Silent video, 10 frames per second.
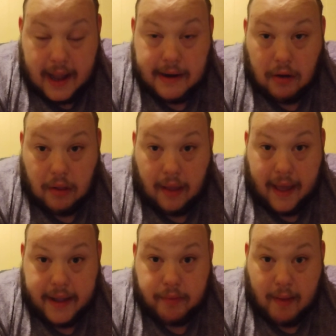I don't
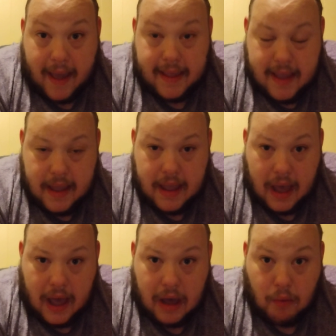like that he
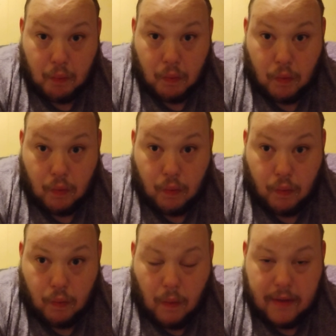uh,
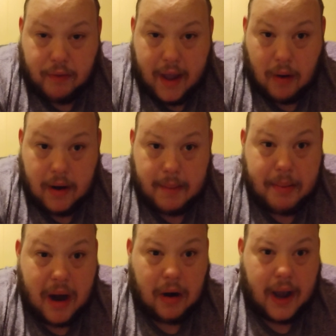went there, and
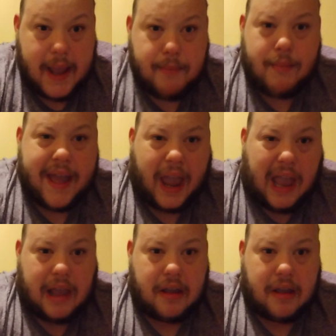apparently Mick